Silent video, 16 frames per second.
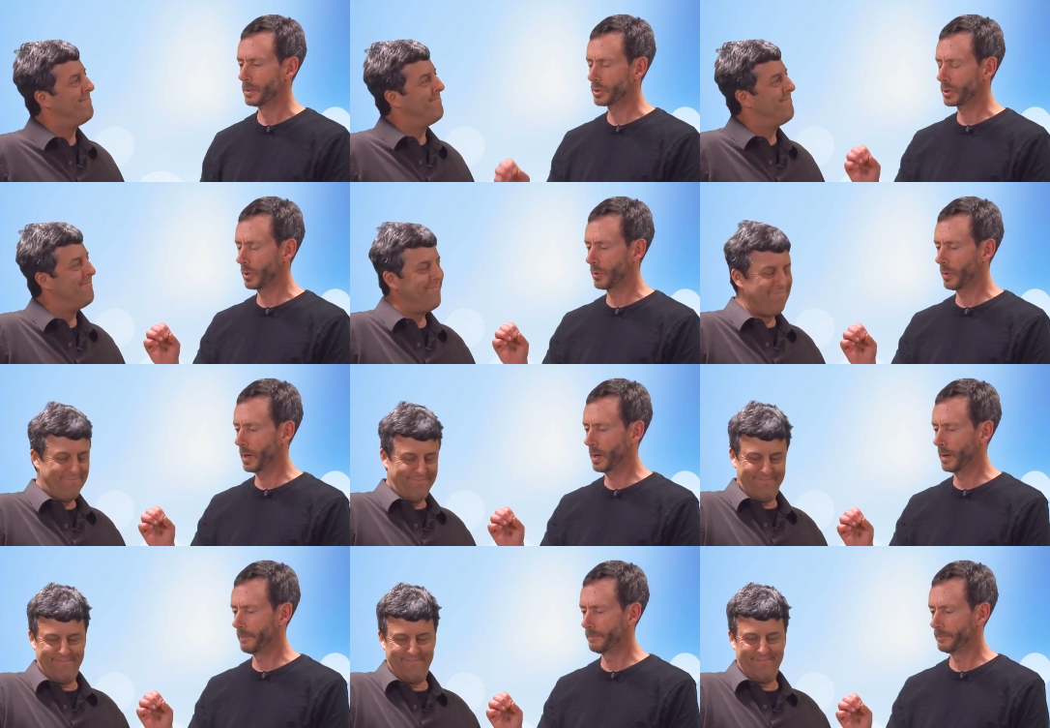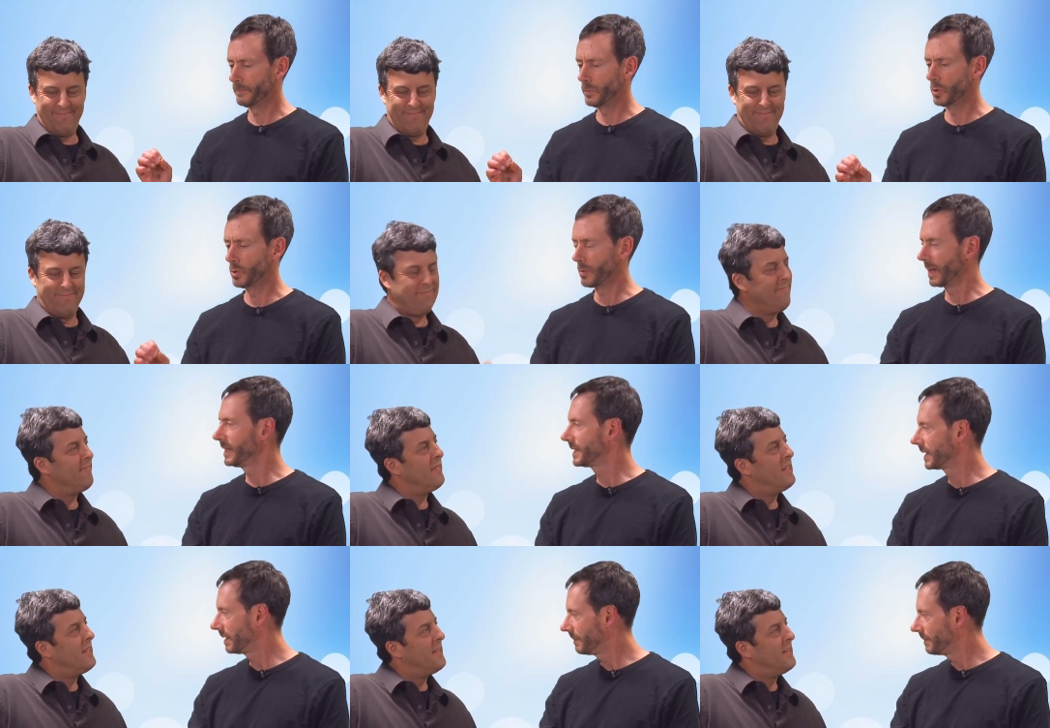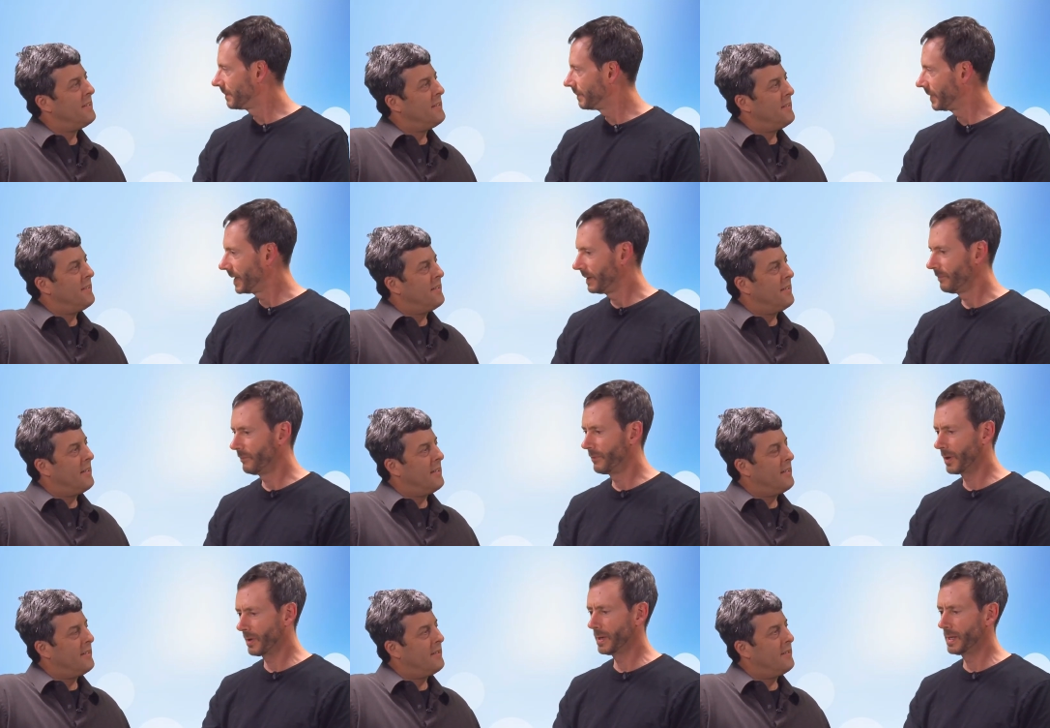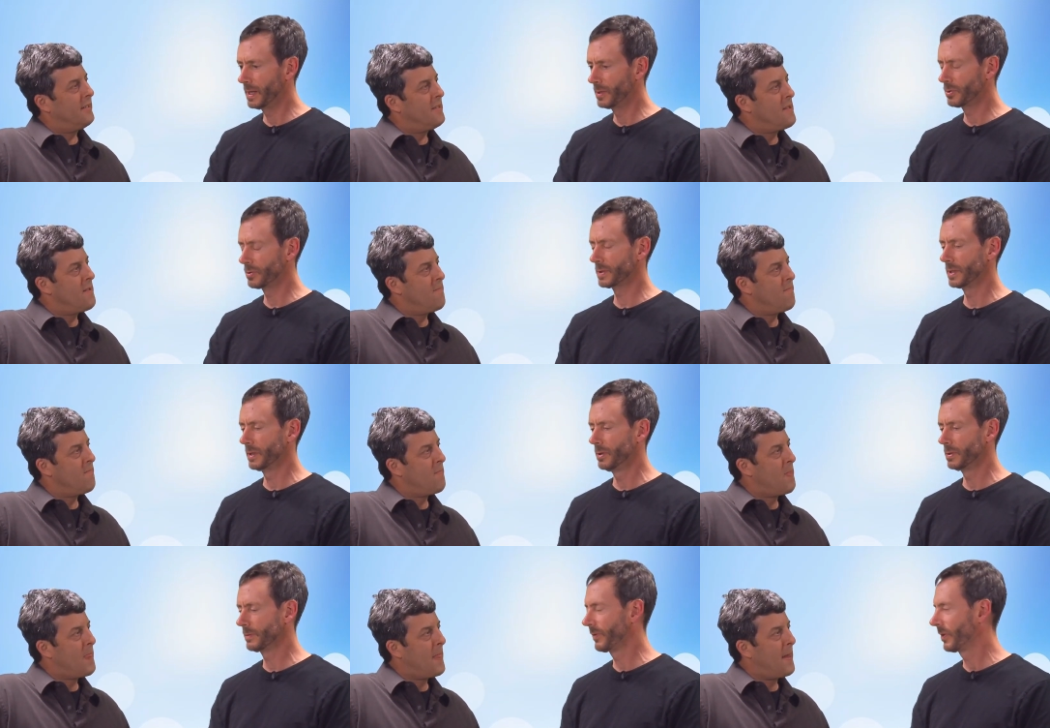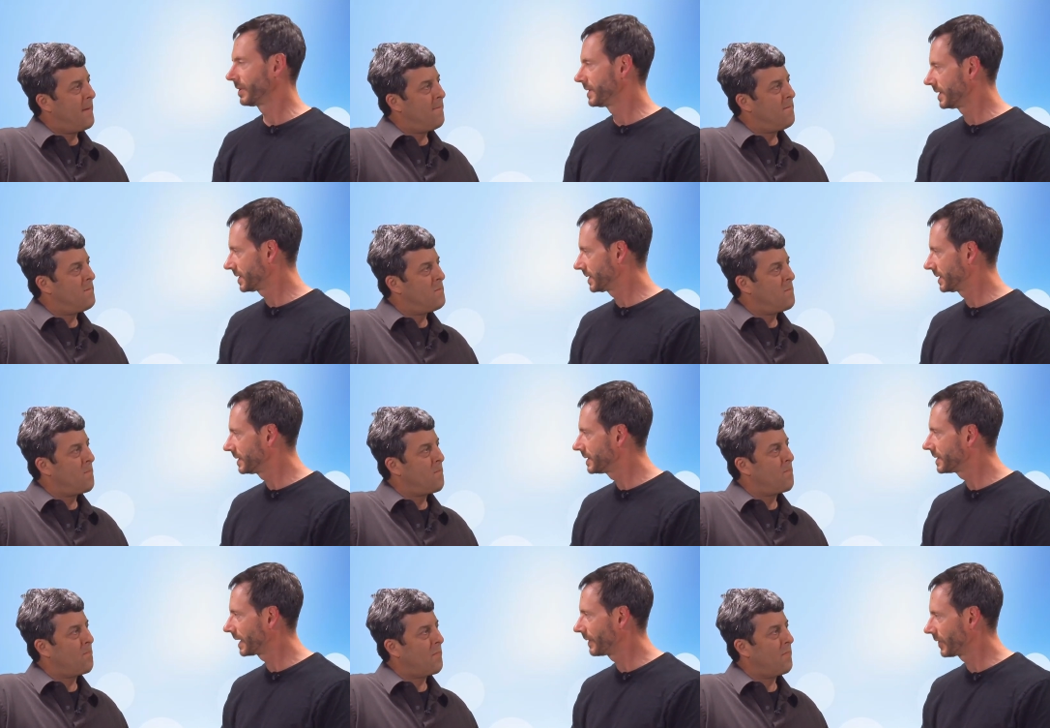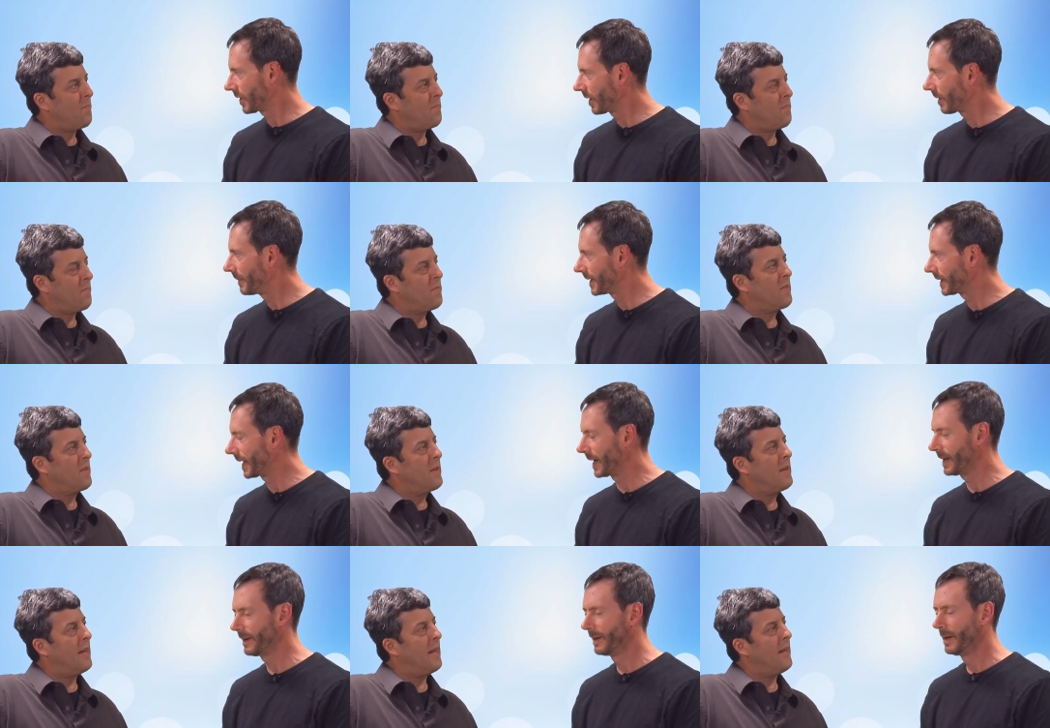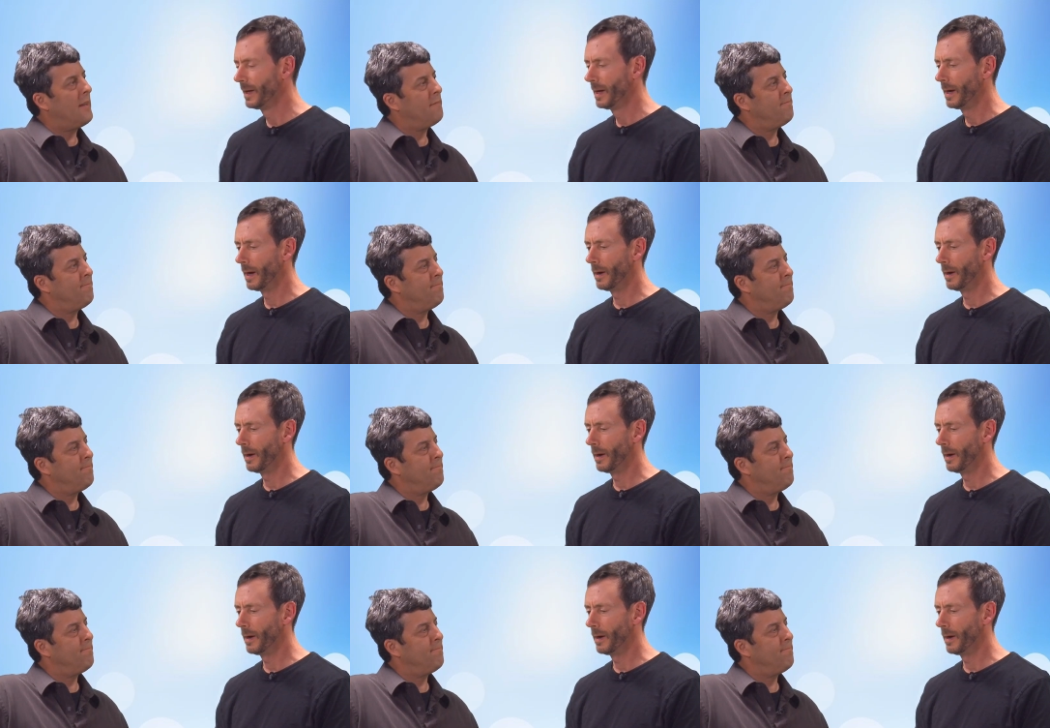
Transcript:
Speaker 1: So um, great tip. Very interesting use for auditions. I hadn't thought about that. Yeah.